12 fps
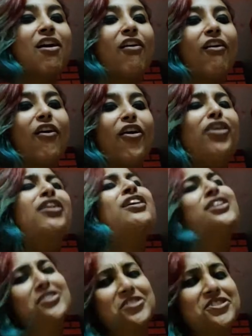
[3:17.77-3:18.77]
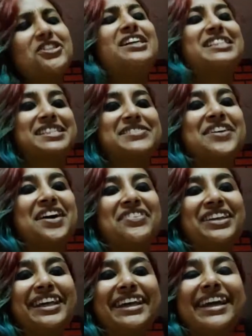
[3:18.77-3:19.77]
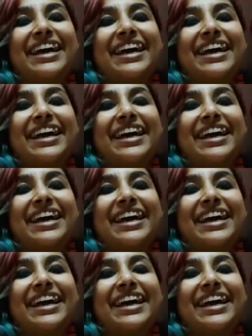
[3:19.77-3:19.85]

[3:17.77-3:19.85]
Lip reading: or you're just traveling.